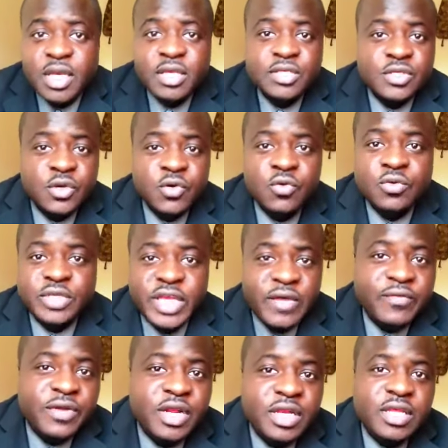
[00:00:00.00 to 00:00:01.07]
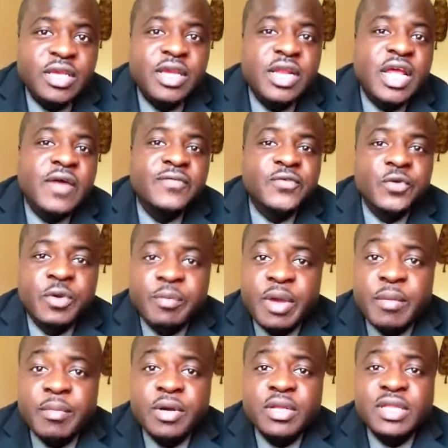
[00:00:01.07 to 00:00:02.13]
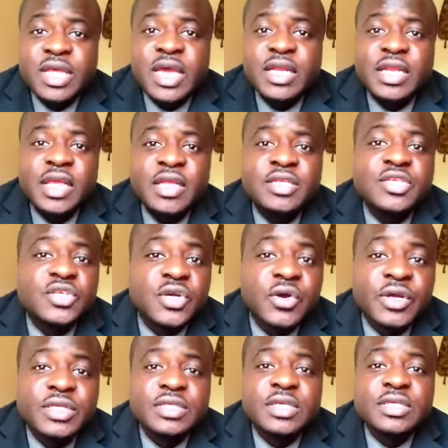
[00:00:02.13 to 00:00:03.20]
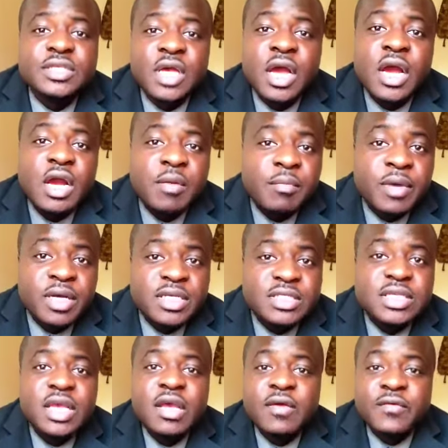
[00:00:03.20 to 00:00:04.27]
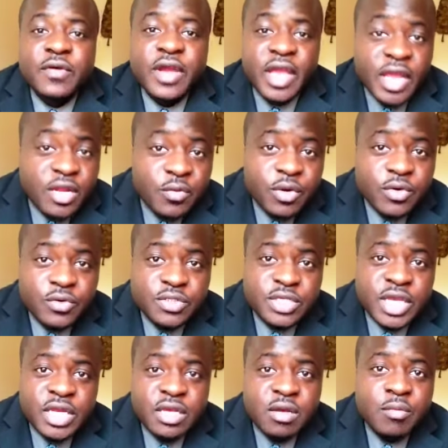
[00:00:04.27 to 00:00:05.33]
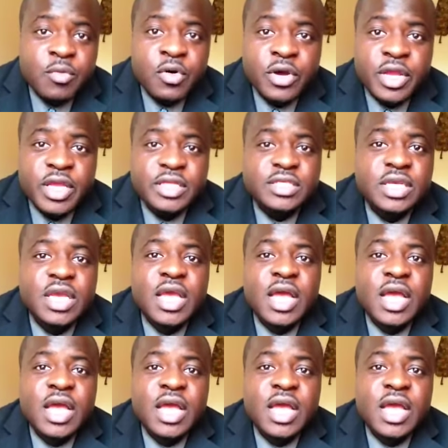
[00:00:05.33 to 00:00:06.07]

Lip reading: So definitely you're going to have to remember that insurances are a must for anyone who's getting a mortgage,